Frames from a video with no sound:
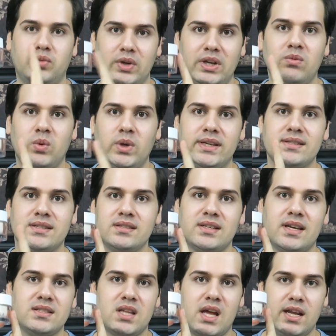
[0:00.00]
3 weeks
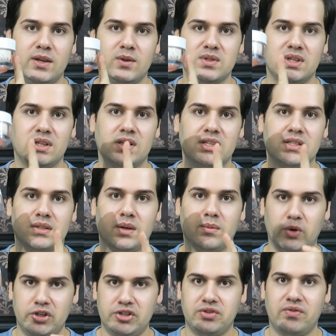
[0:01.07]
since I started using this
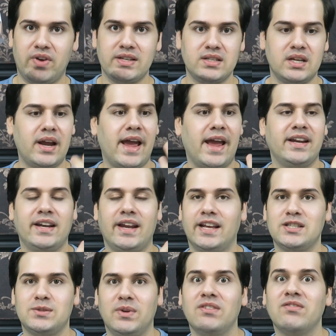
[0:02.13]
moisturizer, and
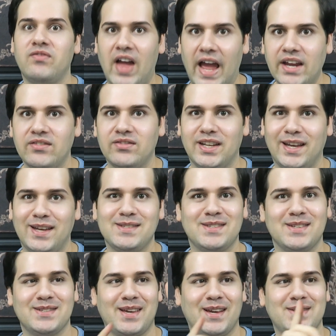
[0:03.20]
it's been 5 days
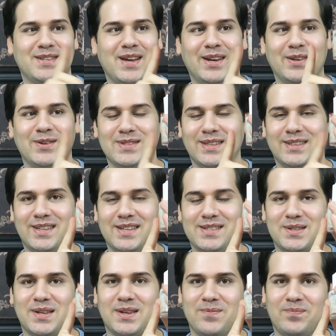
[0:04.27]
since I started using
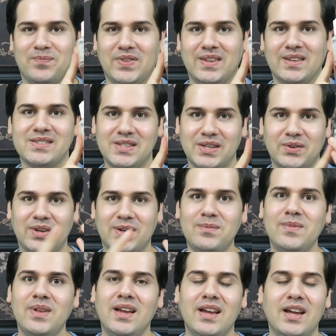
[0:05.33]
this
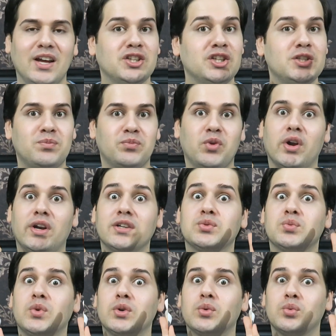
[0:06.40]
serum. These
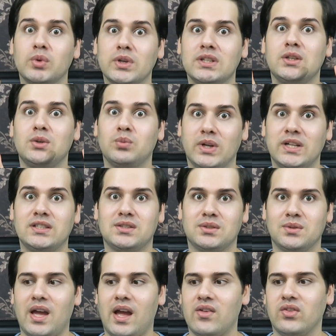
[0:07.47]
products work really well
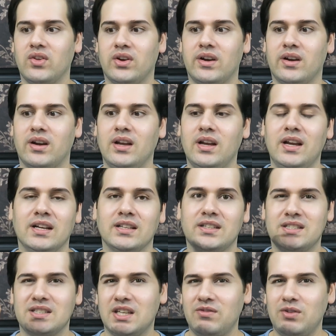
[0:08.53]
together.
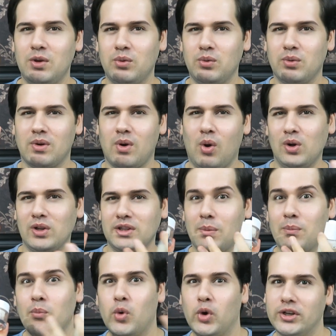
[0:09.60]
This give you all the
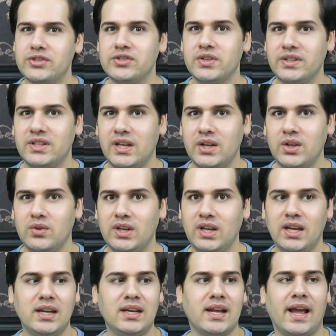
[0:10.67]
moisture that you
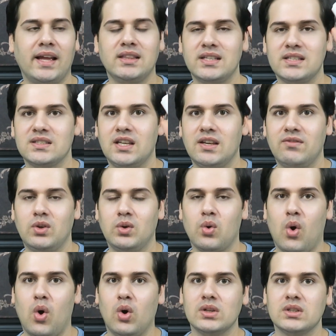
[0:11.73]
need, and this give
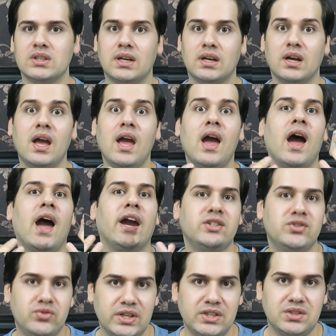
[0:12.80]
you all the
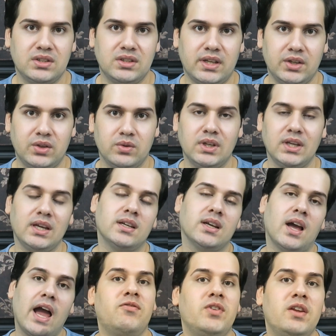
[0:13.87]
hydration that you need.
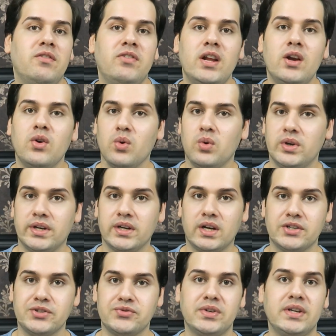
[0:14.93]
If you live in a colder
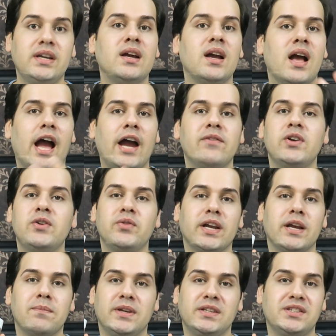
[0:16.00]
country, I will
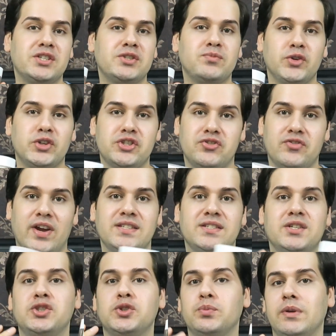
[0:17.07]
recommend this moisturizer